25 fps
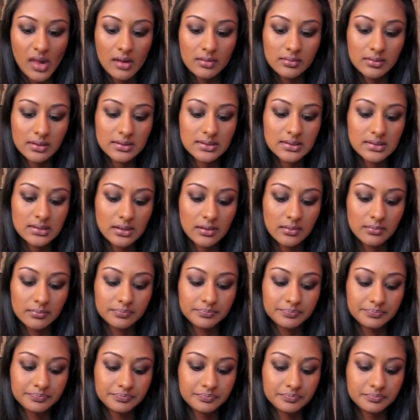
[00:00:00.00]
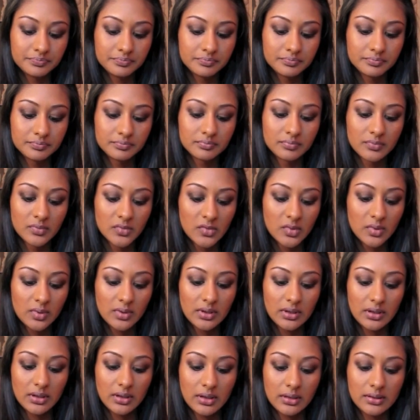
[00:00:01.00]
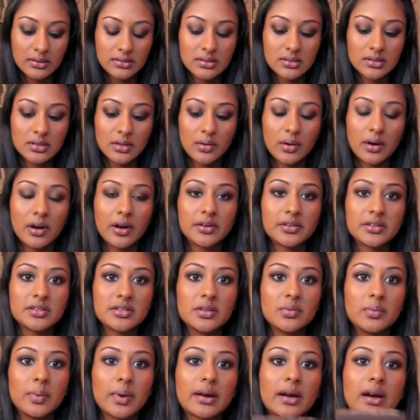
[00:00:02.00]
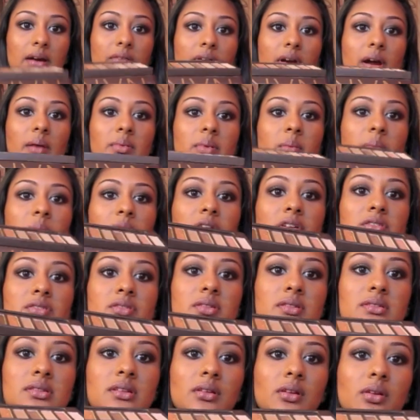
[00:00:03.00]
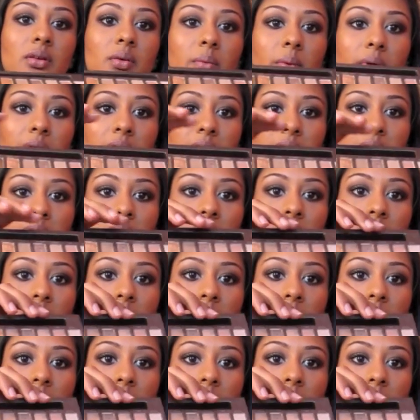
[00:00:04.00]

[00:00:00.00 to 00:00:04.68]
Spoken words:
Let's see. Oh, it's so hard to do by covering up the mirror so it doesn't look weird.